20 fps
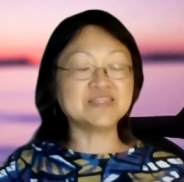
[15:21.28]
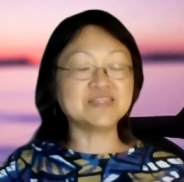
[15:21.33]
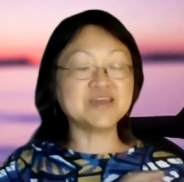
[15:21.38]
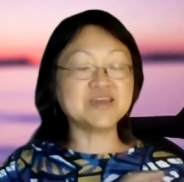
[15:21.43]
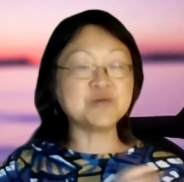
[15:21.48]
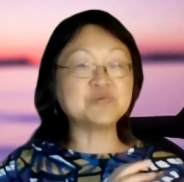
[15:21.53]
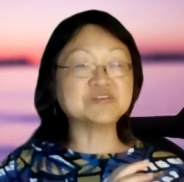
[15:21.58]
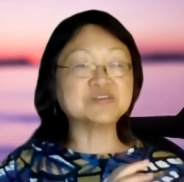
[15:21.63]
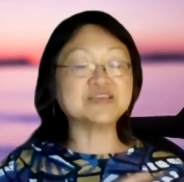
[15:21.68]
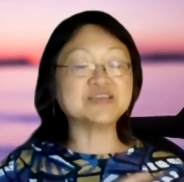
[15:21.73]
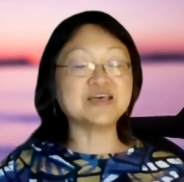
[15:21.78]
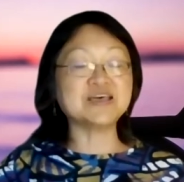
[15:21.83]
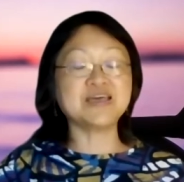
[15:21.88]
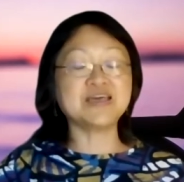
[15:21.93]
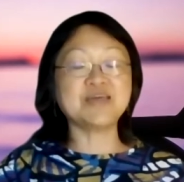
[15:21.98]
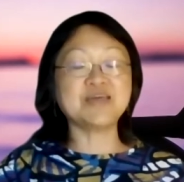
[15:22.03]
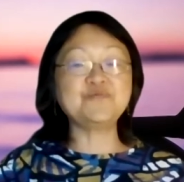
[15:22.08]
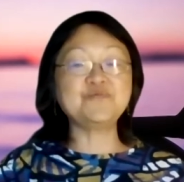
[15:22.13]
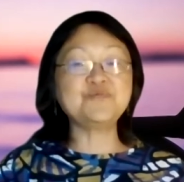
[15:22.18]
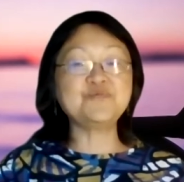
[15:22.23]
there was
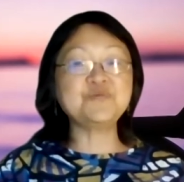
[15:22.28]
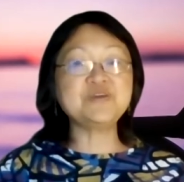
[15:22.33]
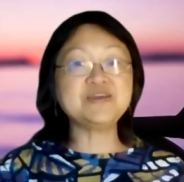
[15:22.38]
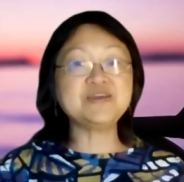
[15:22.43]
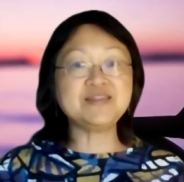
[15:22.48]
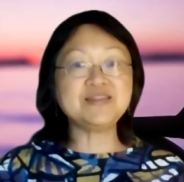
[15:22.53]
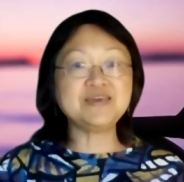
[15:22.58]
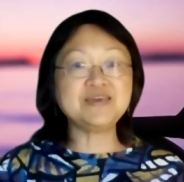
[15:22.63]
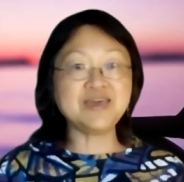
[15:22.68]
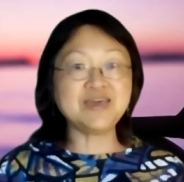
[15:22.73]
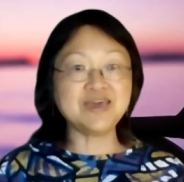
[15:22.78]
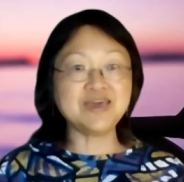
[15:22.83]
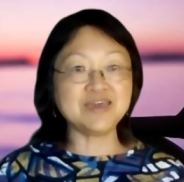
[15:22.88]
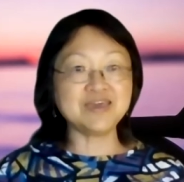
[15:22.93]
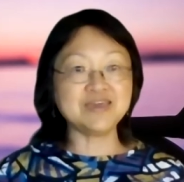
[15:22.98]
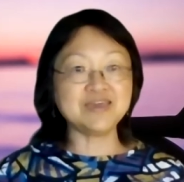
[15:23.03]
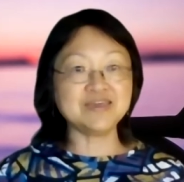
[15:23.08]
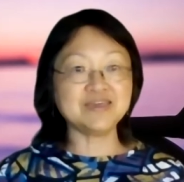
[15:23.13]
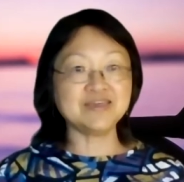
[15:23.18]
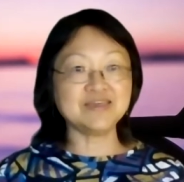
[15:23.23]

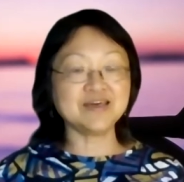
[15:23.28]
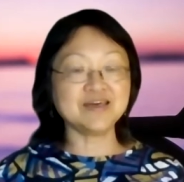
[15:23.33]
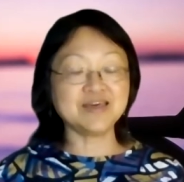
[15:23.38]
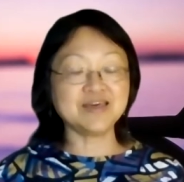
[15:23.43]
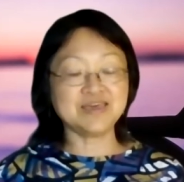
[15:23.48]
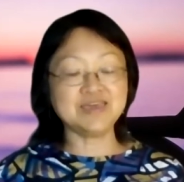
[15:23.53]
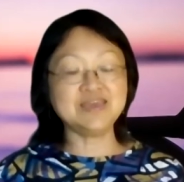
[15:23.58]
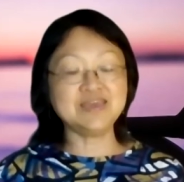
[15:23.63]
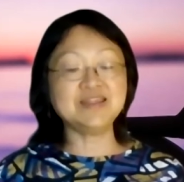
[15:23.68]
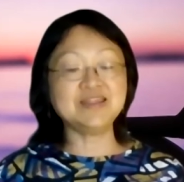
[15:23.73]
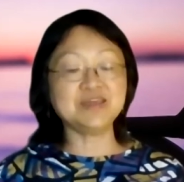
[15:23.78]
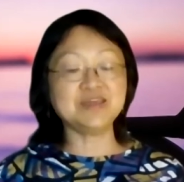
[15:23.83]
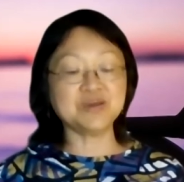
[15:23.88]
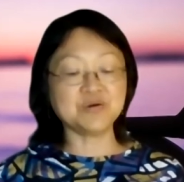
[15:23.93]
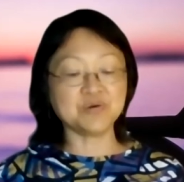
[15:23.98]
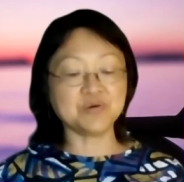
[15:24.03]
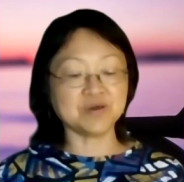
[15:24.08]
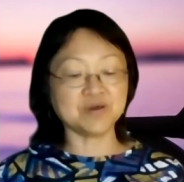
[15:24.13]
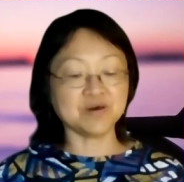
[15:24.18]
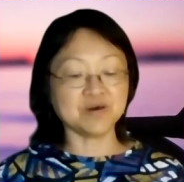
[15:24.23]
really a healing
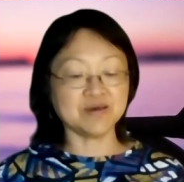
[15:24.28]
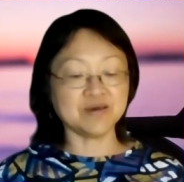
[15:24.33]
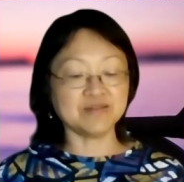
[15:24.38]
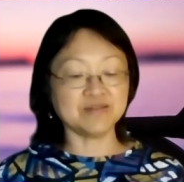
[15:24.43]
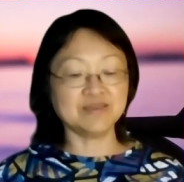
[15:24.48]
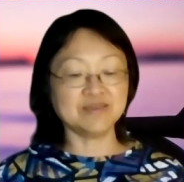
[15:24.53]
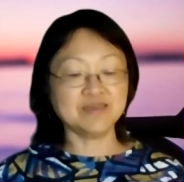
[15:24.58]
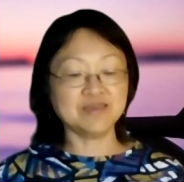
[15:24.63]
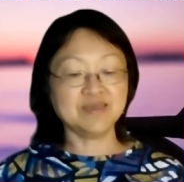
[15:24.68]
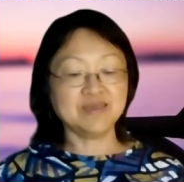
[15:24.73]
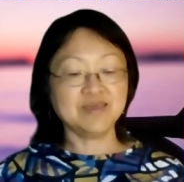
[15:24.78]
going on.